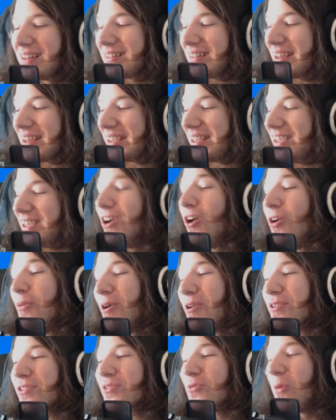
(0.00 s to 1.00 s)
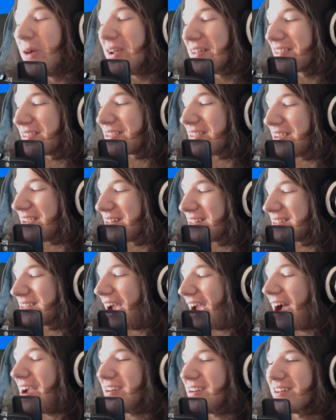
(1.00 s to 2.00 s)
Like, he almost wins the
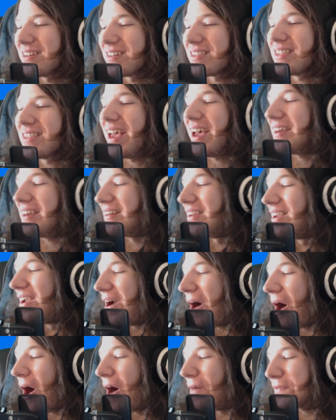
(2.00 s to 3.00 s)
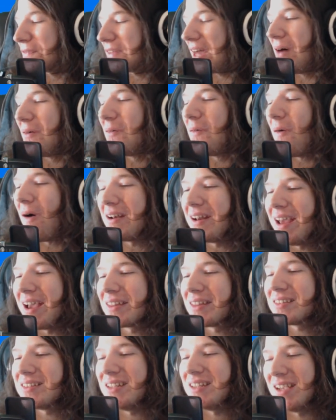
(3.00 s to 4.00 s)
entire set off of that one
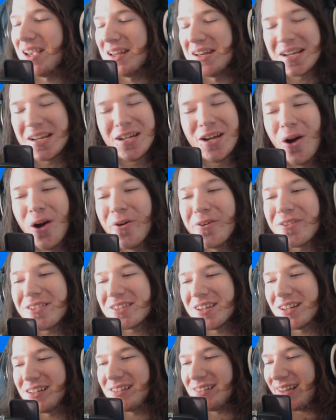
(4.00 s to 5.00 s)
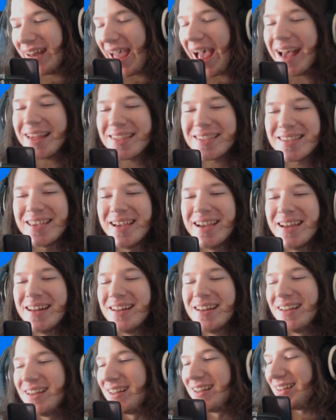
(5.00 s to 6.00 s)
SD, and it goes to last hit,
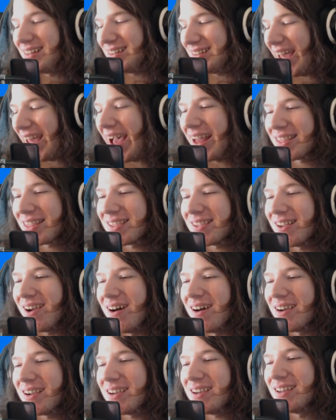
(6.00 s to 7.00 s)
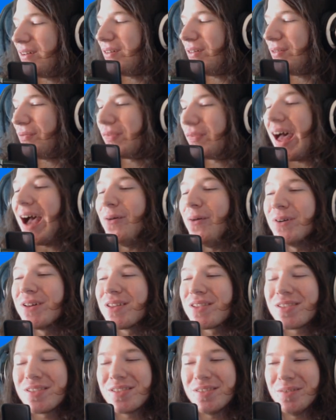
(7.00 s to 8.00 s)
last stock, that
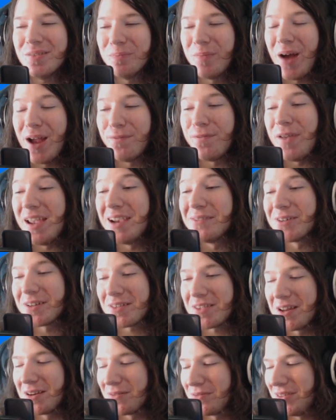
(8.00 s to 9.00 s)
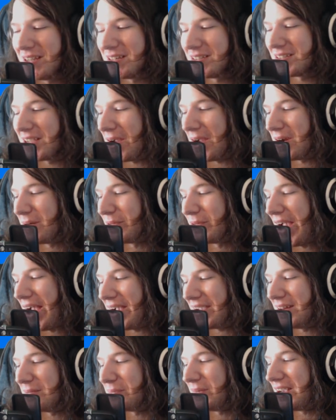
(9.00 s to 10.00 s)
was my favorite set of the entire
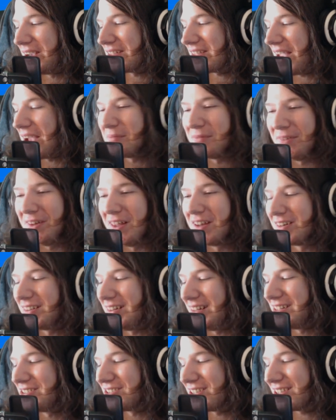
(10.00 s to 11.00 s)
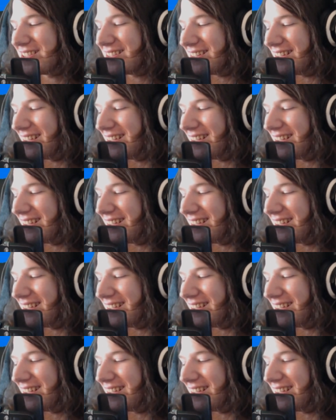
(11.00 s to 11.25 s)
bracket because I'm literally just